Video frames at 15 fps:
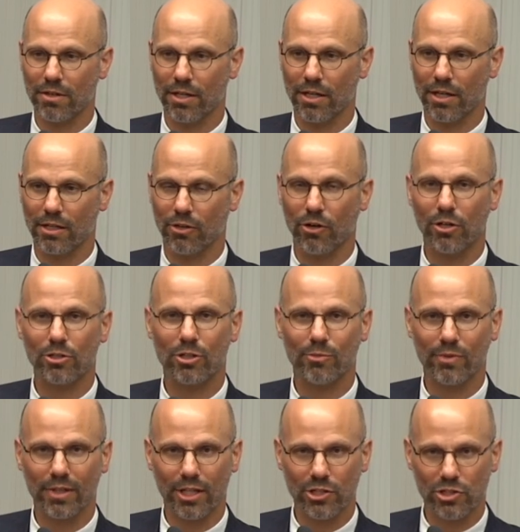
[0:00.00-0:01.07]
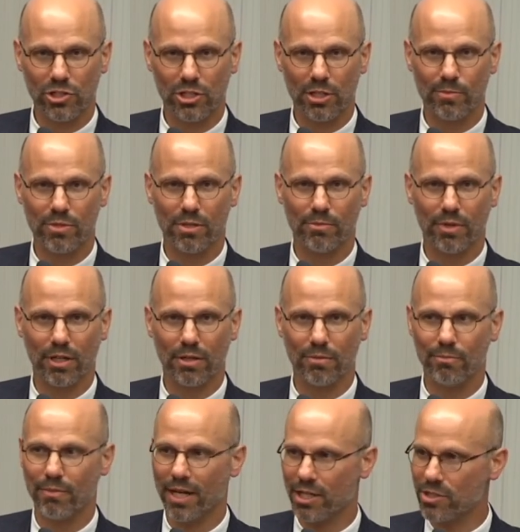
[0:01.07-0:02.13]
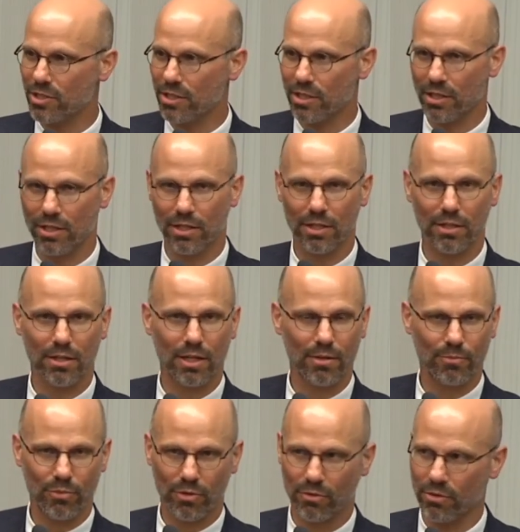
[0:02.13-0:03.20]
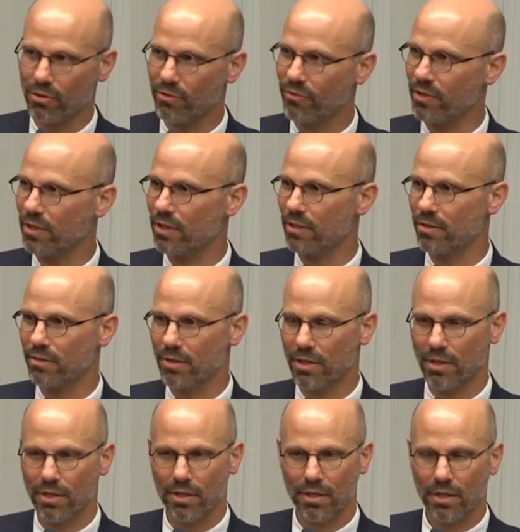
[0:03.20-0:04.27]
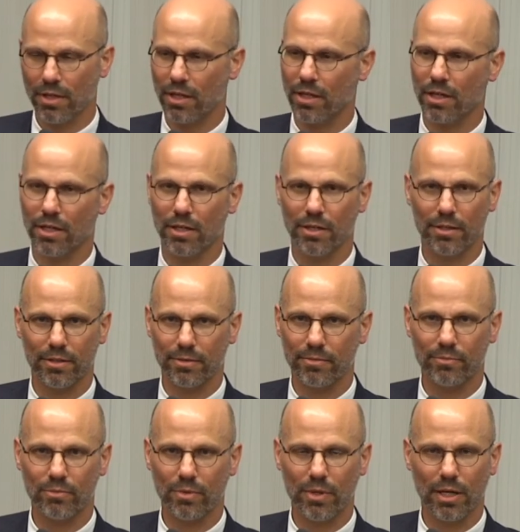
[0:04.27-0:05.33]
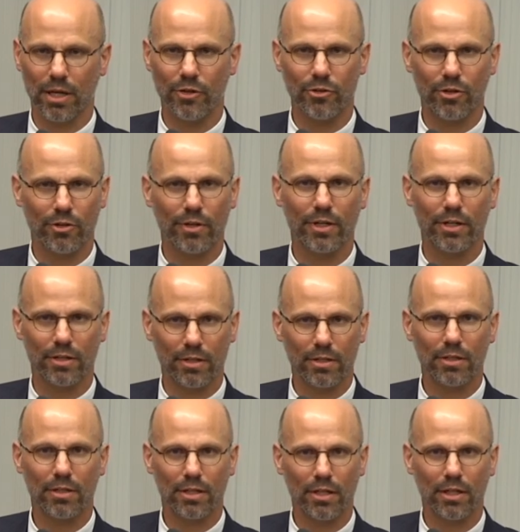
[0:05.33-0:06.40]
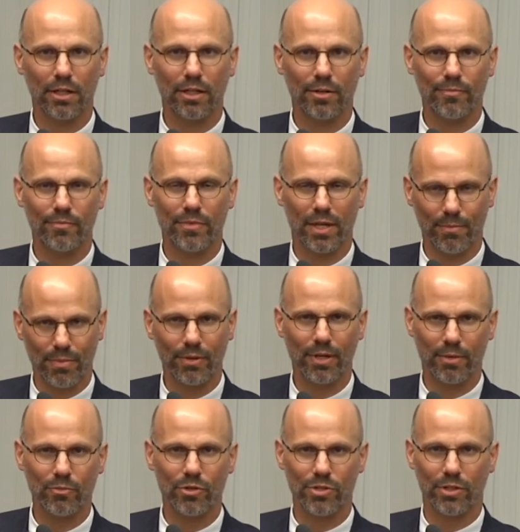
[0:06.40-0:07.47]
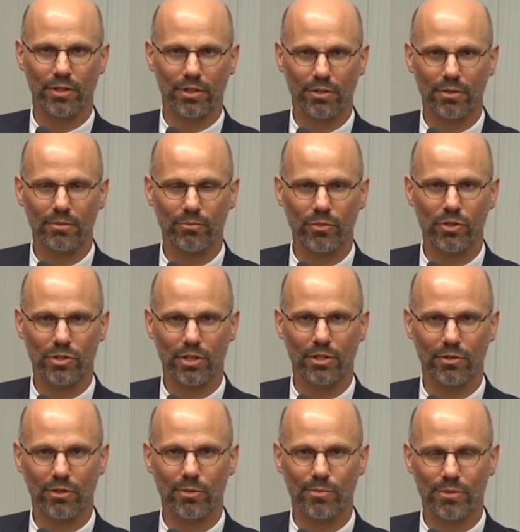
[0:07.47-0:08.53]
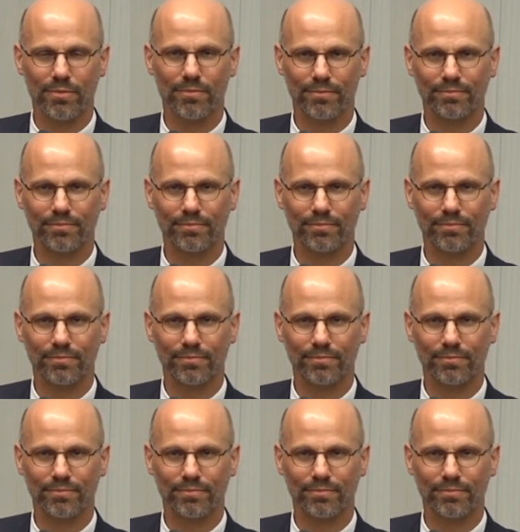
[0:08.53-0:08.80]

uh, long-term relationships among Mexican, Peruvian, uh, Honduran, um, and, and, Brazilian Brazilian groups.